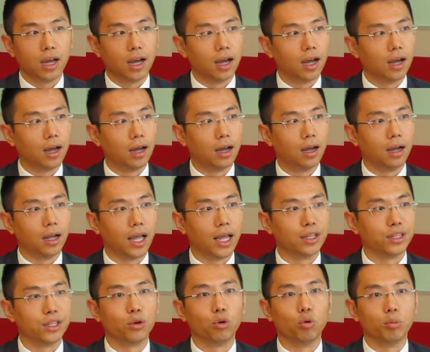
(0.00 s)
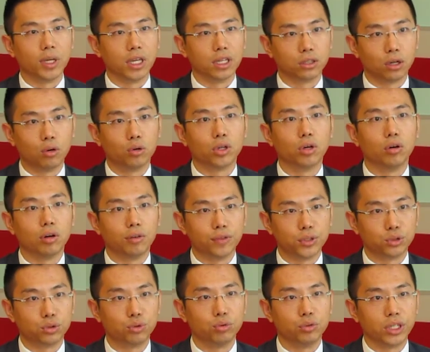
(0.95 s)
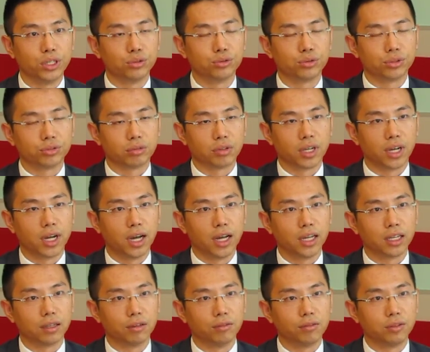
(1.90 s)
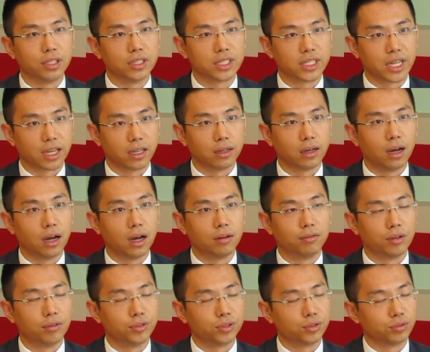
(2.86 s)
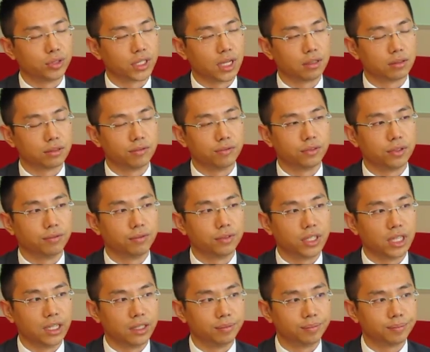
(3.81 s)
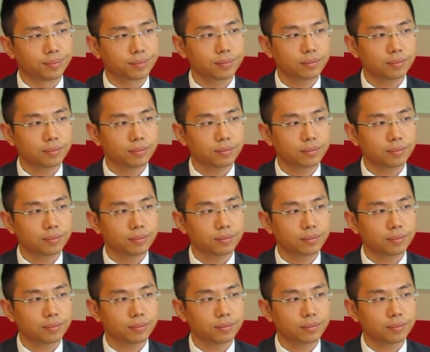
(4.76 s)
And there will be a total of 2 interest rate hikes for the second half of 2015.